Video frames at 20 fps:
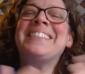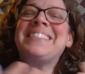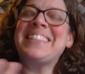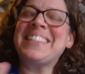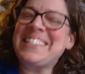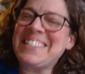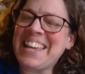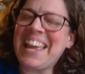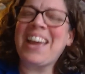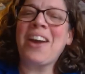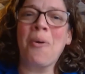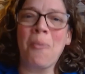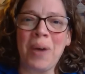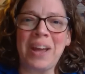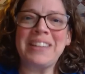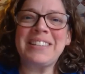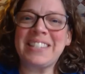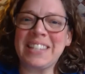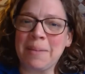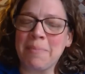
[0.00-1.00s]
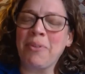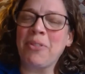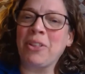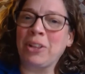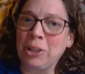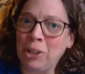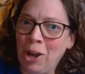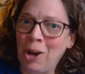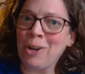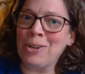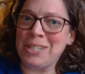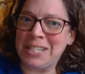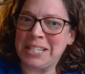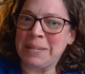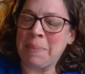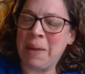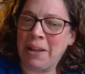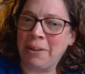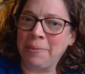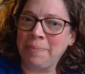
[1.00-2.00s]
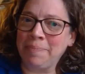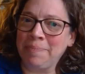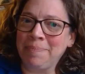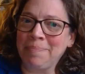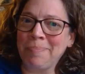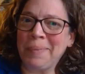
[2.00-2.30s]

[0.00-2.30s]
To take away some of the lard smell,